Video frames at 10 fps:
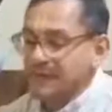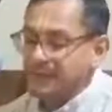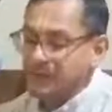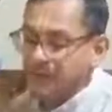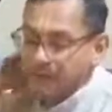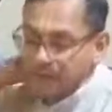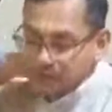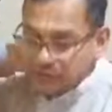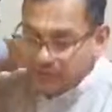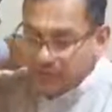the Hare
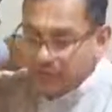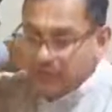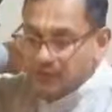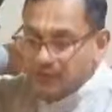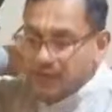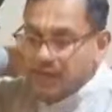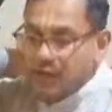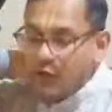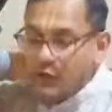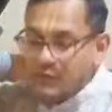Krishna Mahamantra, and
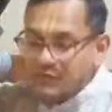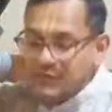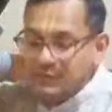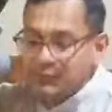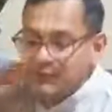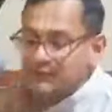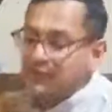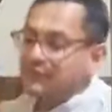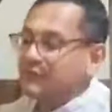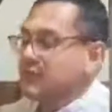always keep
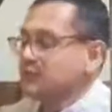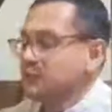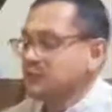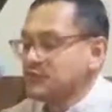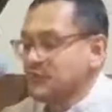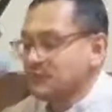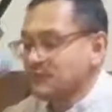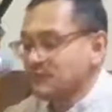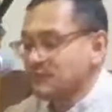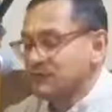oneself in the association
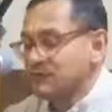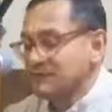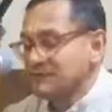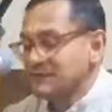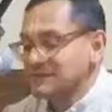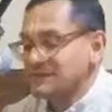of devotees.